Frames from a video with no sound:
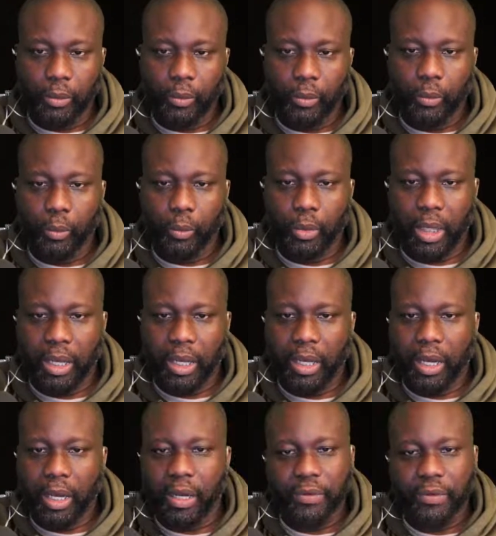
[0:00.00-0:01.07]
Well,
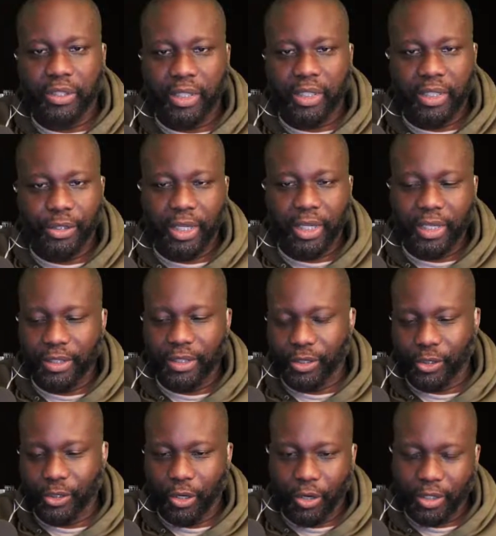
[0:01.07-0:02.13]
obviously Jade is in
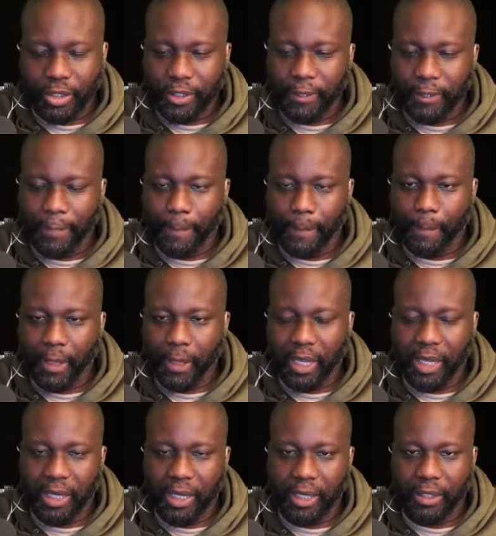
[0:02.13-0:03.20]
charge.
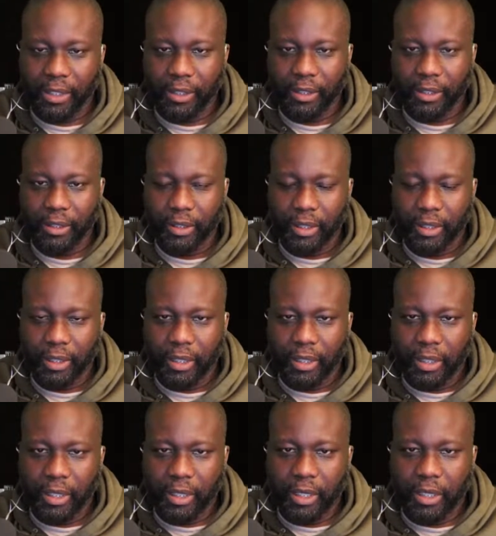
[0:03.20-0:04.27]
And
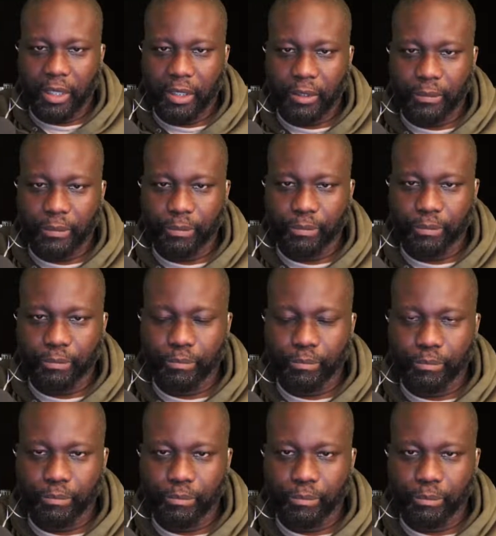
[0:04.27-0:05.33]
um,
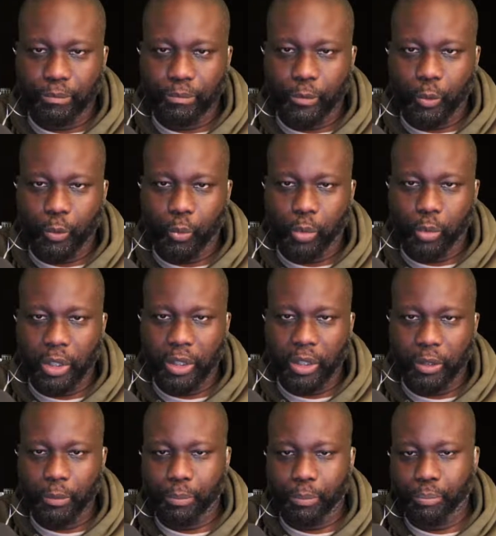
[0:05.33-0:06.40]

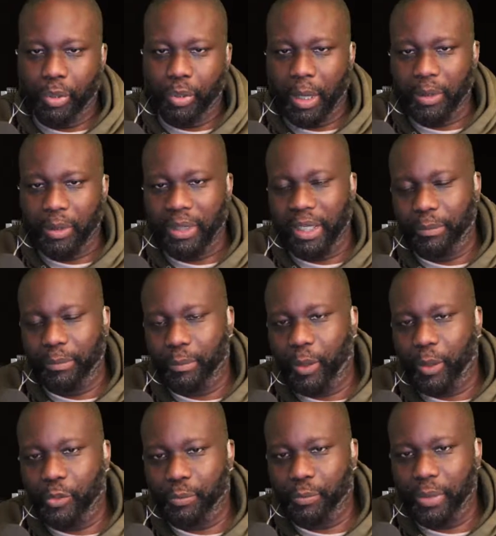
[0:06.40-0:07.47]
Will, probably like
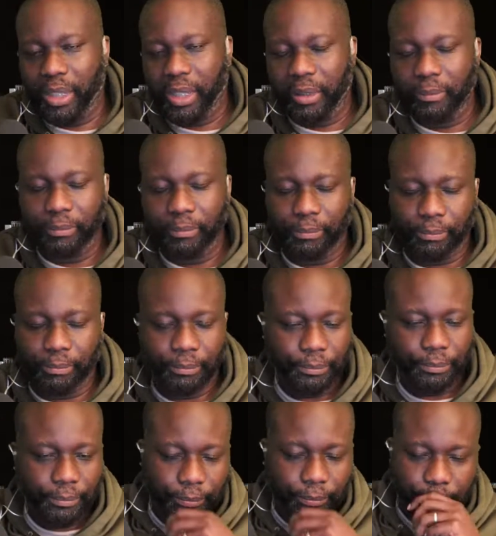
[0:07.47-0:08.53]
most men,
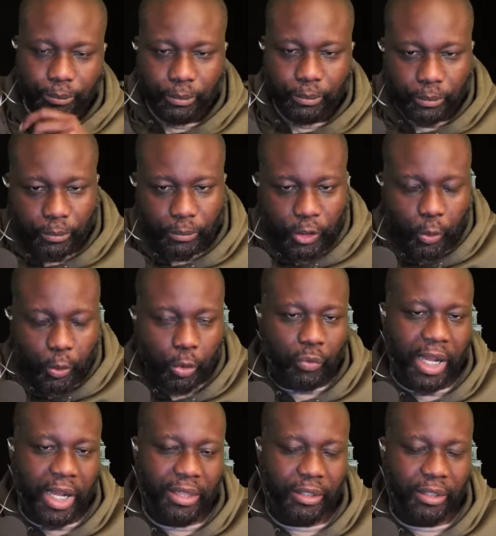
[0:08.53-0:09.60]
would
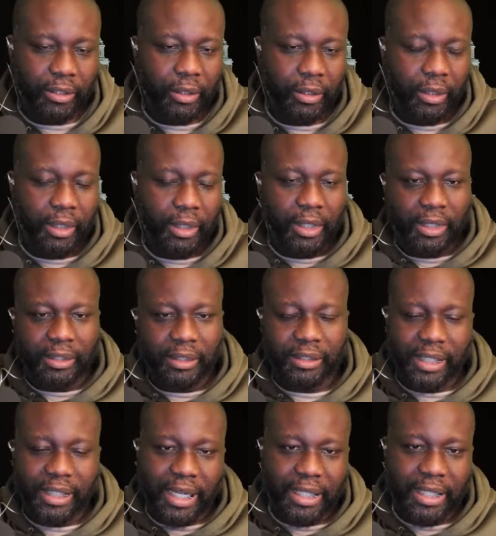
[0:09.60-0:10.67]
rather
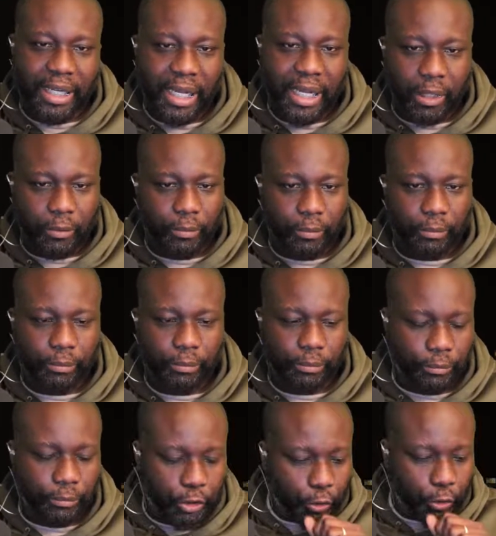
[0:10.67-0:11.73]
stand down,
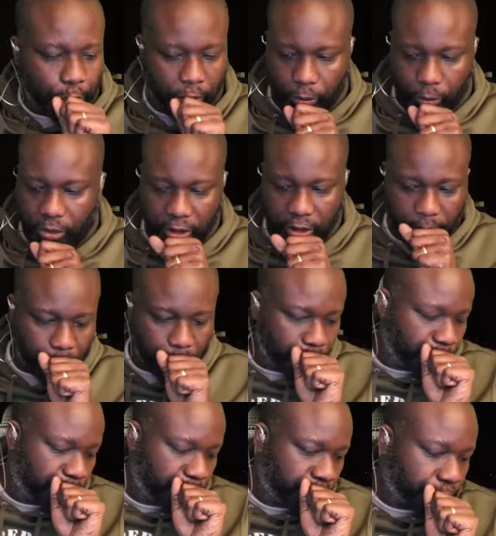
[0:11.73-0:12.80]
excuse me, one
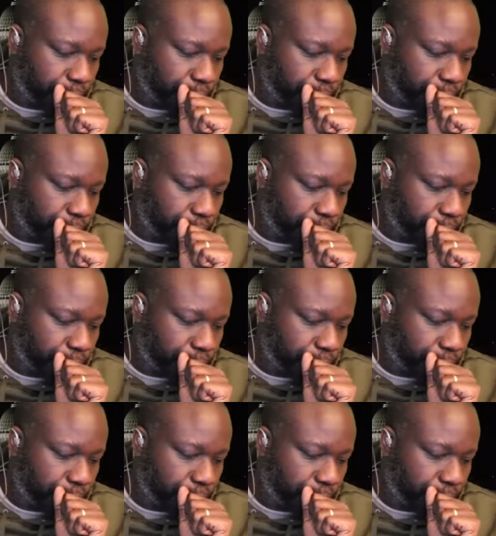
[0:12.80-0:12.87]
second,